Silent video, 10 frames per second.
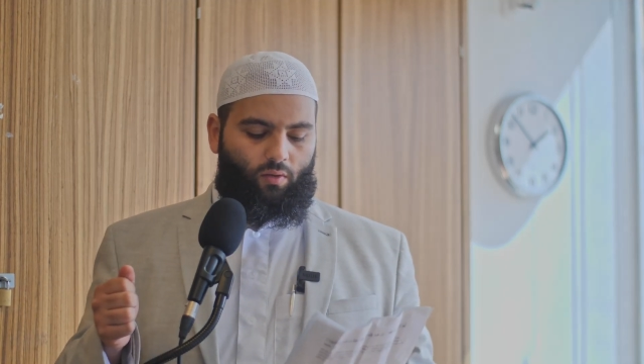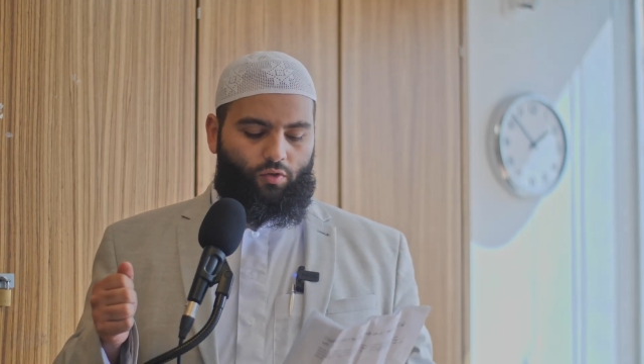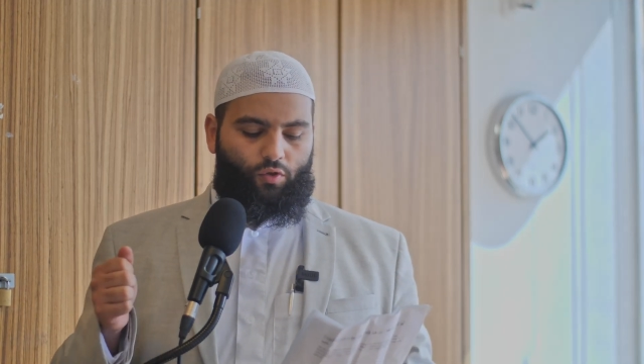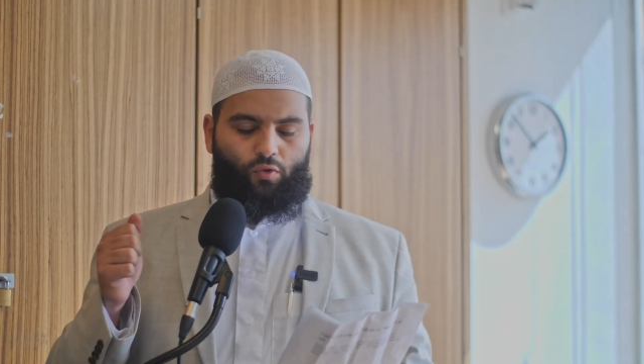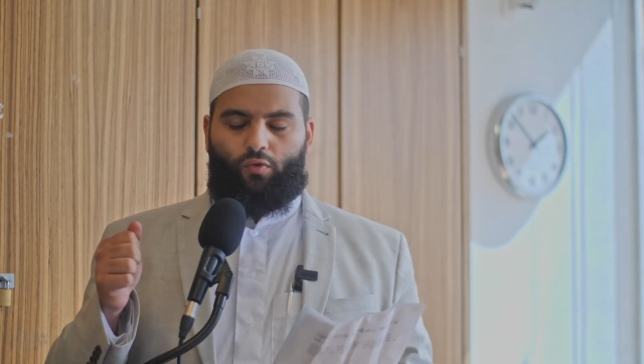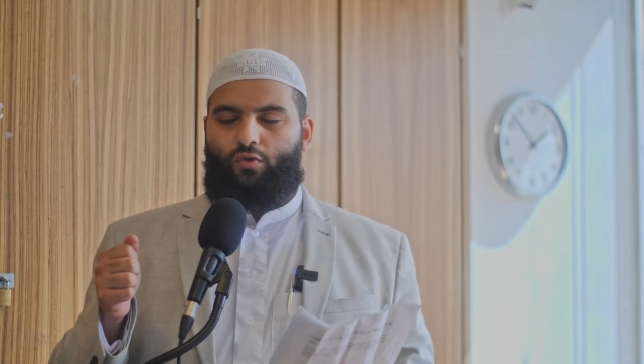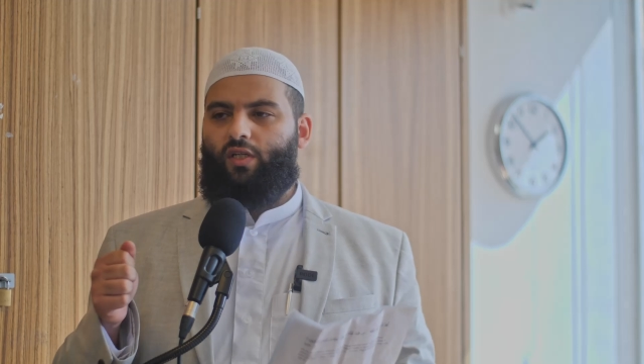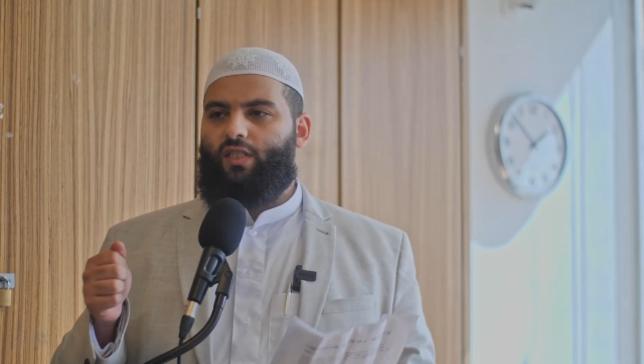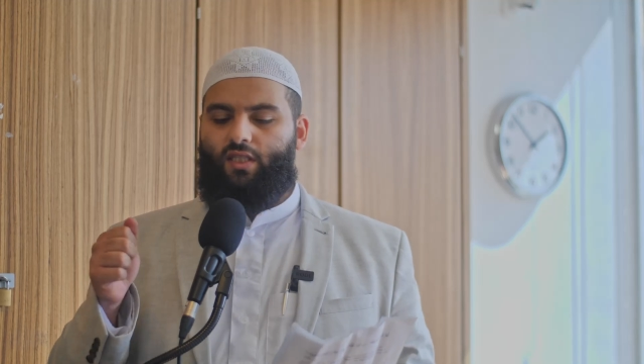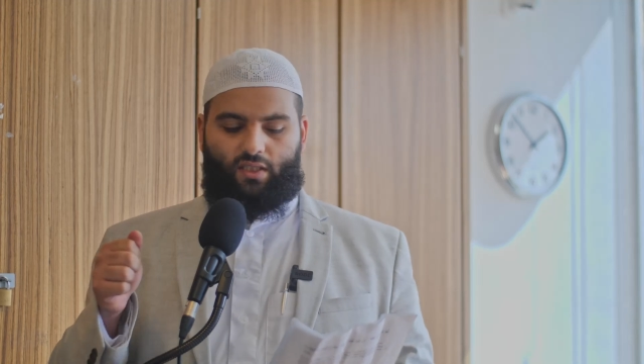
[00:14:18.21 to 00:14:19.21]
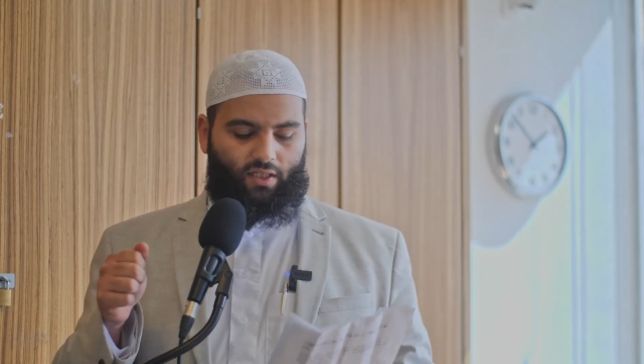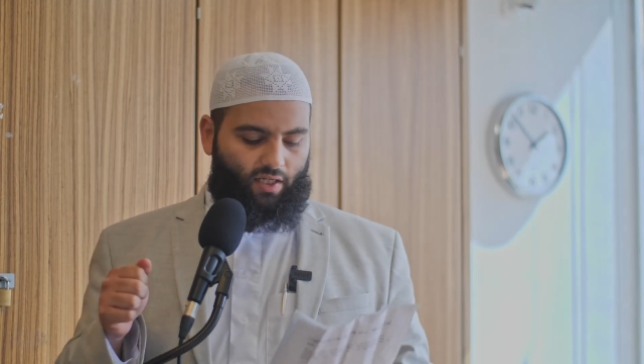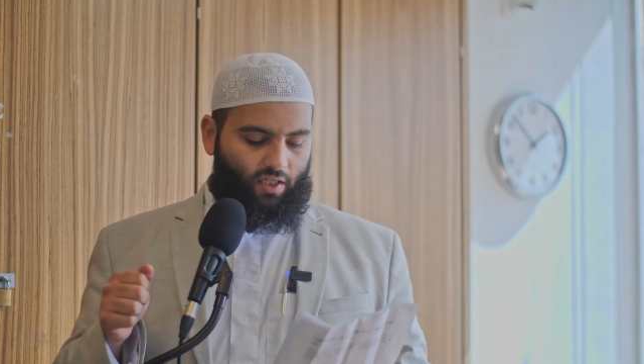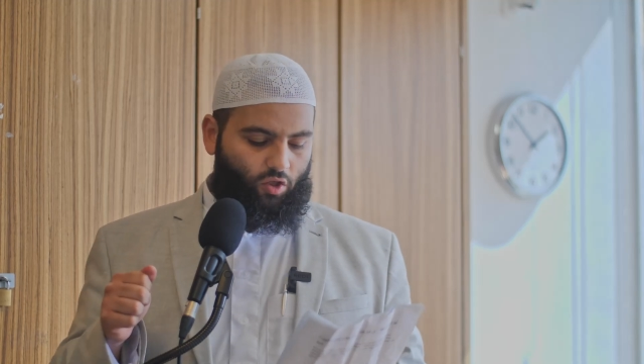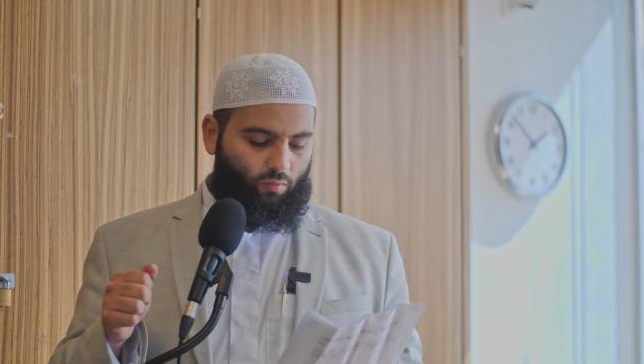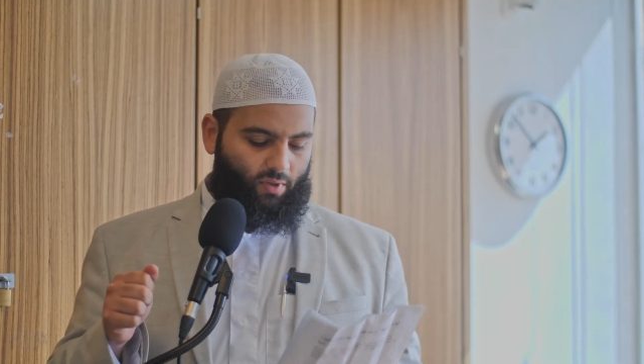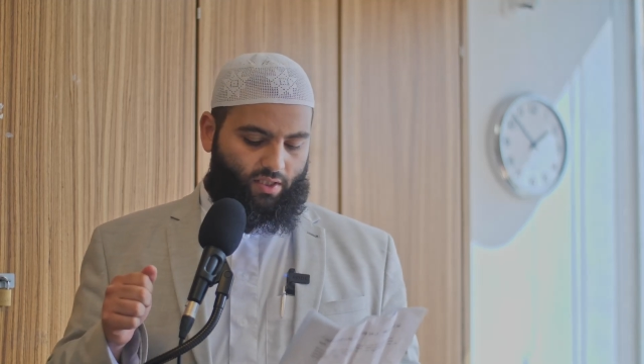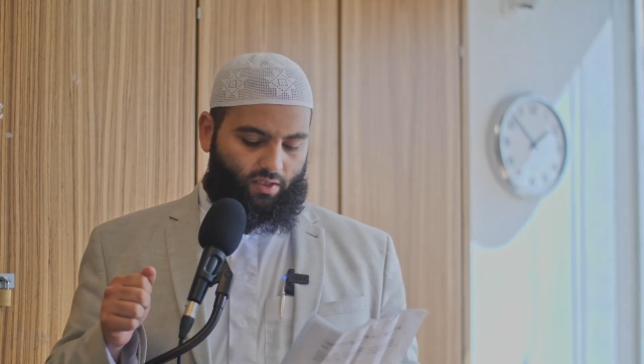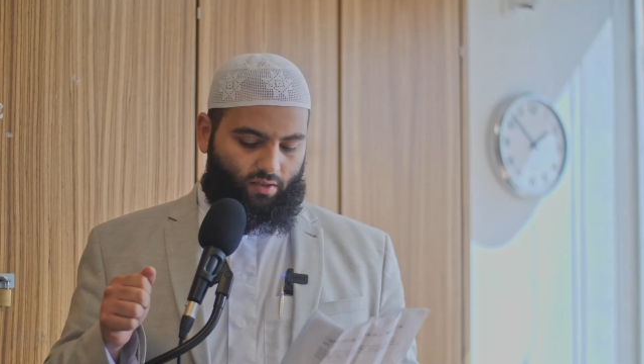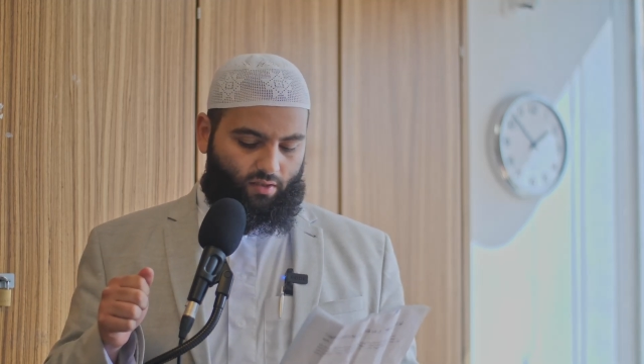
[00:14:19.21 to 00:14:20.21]
due to the sins that he
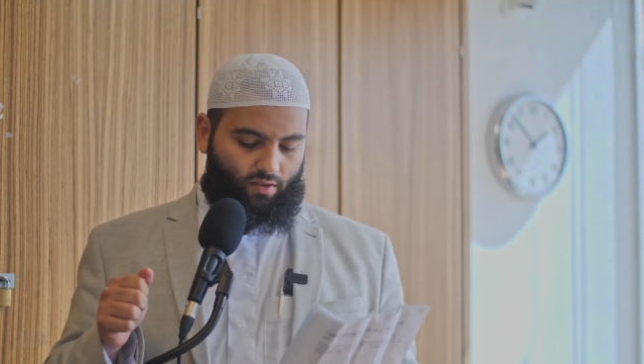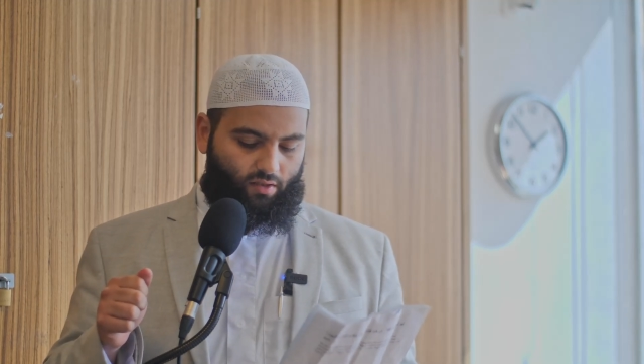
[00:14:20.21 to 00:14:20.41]
committed.